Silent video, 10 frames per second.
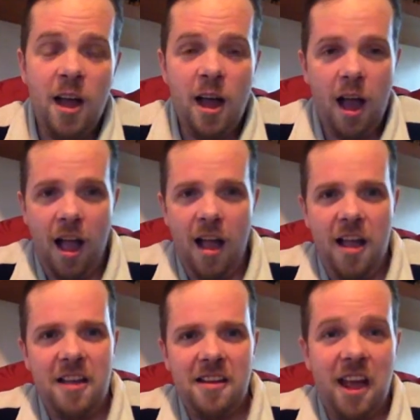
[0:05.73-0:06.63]

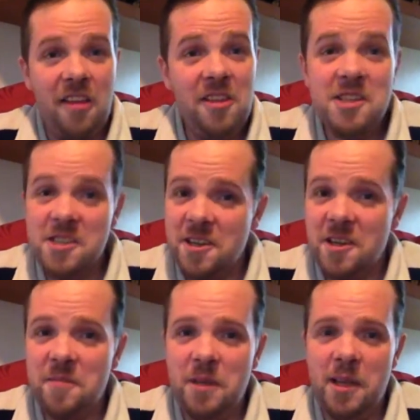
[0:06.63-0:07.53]
and this is going
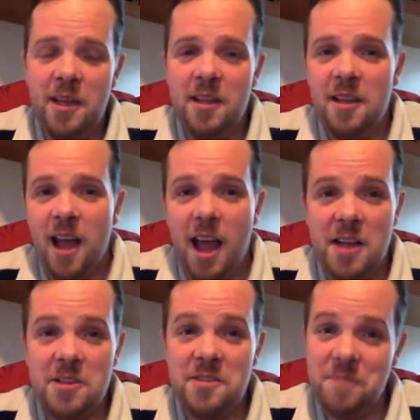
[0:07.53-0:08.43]
to be
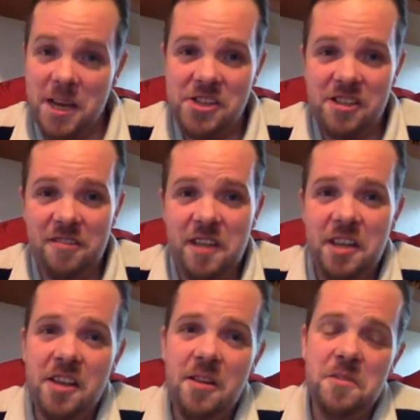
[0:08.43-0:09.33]
a special
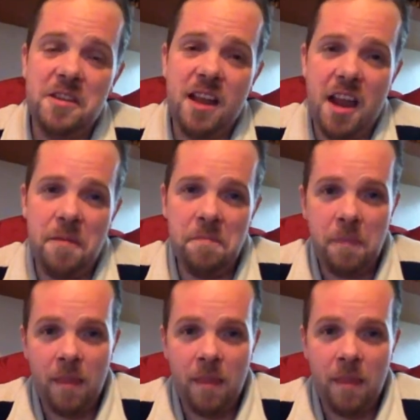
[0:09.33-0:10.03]
video today.